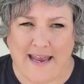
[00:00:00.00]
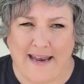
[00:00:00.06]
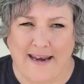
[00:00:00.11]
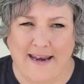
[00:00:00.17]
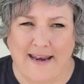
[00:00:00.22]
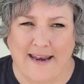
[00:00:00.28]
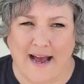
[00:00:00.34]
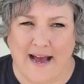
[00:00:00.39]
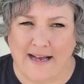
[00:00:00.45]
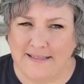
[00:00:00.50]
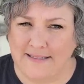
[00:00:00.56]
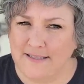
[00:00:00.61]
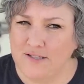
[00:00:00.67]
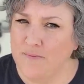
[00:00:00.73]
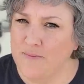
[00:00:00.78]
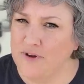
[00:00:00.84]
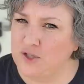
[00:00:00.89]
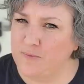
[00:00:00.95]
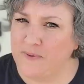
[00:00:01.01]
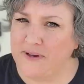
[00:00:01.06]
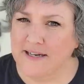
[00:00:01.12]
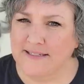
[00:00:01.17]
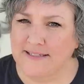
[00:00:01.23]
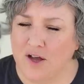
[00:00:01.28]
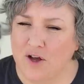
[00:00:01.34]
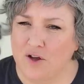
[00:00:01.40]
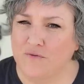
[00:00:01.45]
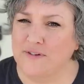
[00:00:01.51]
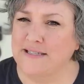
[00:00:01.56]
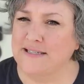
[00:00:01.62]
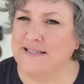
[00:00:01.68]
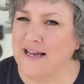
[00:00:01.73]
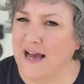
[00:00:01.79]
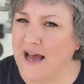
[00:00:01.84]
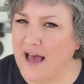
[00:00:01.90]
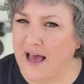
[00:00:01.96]
Not so much because
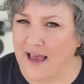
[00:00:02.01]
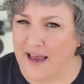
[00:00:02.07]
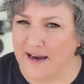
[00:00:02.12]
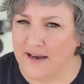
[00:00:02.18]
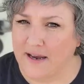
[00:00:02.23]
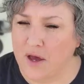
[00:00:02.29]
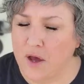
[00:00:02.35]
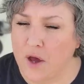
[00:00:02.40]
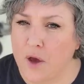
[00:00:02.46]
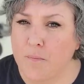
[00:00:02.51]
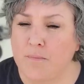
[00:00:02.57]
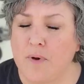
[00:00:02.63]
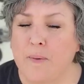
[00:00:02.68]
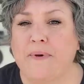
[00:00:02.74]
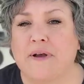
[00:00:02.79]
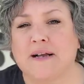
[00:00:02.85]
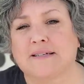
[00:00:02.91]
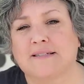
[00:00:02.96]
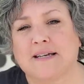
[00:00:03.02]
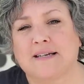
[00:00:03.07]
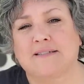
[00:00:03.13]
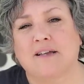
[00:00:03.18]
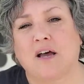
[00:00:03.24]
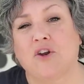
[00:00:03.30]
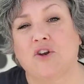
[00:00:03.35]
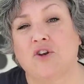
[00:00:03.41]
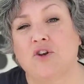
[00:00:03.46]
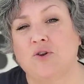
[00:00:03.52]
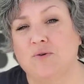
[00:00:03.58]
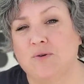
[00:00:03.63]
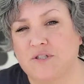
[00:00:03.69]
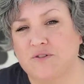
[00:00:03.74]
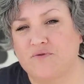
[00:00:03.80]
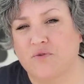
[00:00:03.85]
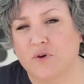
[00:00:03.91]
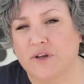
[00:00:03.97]
Elvis died, but because I saw
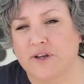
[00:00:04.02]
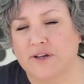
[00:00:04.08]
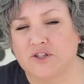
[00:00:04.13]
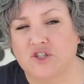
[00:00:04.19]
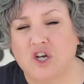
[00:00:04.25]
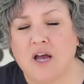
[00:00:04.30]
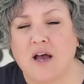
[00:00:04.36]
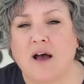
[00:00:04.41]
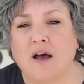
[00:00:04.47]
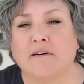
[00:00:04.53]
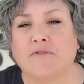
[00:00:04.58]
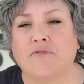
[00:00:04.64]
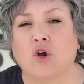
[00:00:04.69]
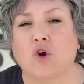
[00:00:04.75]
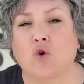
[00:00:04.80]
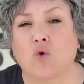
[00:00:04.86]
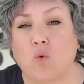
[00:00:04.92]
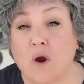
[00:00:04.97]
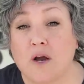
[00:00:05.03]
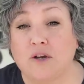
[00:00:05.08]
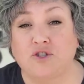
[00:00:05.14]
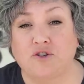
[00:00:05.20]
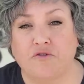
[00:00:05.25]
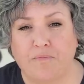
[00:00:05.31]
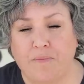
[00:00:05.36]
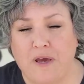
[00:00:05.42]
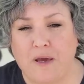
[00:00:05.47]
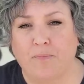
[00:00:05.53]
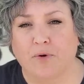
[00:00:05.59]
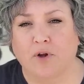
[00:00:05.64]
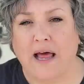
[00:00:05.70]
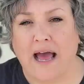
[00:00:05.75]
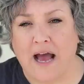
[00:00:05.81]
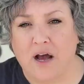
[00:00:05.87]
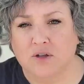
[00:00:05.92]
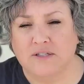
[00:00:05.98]
news footage of the crush of
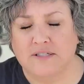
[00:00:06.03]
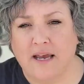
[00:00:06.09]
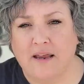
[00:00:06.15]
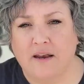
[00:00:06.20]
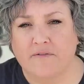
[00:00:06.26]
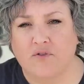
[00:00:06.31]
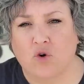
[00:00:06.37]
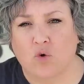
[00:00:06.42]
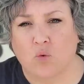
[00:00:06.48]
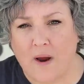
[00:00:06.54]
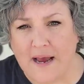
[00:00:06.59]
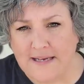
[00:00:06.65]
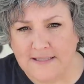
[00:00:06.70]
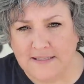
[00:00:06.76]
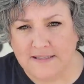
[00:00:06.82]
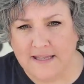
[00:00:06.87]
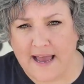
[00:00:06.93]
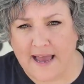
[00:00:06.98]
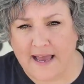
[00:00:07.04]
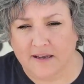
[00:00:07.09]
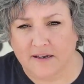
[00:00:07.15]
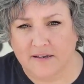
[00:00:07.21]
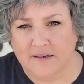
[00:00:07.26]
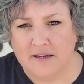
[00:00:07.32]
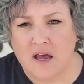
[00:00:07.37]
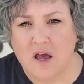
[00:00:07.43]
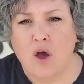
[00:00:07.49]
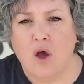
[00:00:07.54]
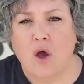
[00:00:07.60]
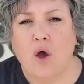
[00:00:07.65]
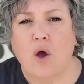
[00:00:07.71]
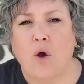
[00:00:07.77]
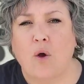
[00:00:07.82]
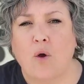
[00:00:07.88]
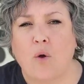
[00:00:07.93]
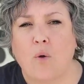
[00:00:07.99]
people outside of Graceland
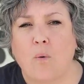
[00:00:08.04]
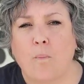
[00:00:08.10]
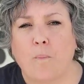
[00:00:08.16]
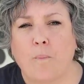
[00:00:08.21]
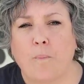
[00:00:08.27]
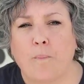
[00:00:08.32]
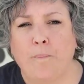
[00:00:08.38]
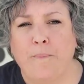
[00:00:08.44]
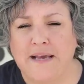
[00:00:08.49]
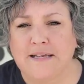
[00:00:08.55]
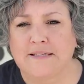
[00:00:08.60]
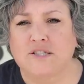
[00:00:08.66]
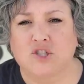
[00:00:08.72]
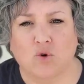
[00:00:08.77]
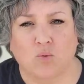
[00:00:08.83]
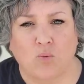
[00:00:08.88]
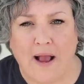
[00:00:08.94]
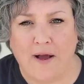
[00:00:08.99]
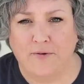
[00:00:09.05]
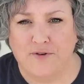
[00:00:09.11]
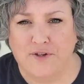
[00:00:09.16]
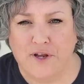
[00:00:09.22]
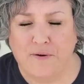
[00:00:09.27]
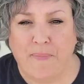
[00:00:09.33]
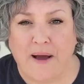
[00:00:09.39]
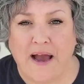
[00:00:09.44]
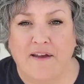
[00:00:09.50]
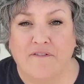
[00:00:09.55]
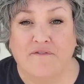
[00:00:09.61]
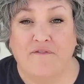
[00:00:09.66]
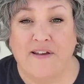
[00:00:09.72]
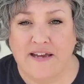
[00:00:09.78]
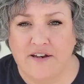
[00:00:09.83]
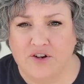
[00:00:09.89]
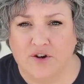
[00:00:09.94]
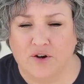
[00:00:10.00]
being surrounded by
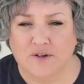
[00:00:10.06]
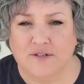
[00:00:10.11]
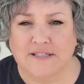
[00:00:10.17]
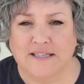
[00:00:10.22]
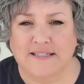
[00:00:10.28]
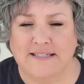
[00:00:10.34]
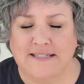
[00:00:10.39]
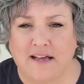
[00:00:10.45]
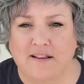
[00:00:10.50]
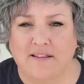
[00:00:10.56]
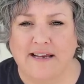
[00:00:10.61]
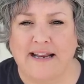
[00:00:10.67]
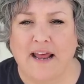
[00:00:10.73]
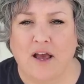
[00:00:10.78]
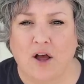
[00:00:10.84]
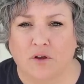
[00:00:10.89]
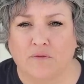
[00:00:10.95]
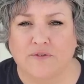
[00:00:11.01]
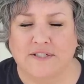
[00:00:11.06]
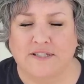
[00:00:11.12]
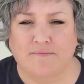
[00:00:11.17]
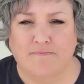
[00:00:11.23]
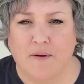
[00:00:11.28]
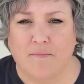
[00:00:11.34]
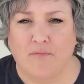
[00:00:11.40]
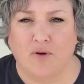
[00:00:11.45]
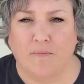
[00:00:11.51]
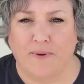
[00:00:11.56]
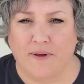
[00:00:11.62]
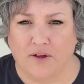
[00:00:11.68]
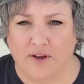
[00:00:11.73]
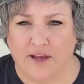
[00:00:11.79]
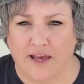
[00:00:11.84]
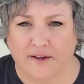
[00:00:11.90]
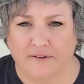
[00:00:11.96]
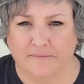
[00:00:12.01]
vendors selling Elvis
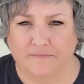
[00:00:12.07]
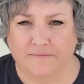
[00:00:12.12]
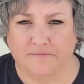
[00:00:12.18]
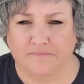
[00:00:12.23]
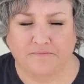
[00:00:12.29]
memorabilia.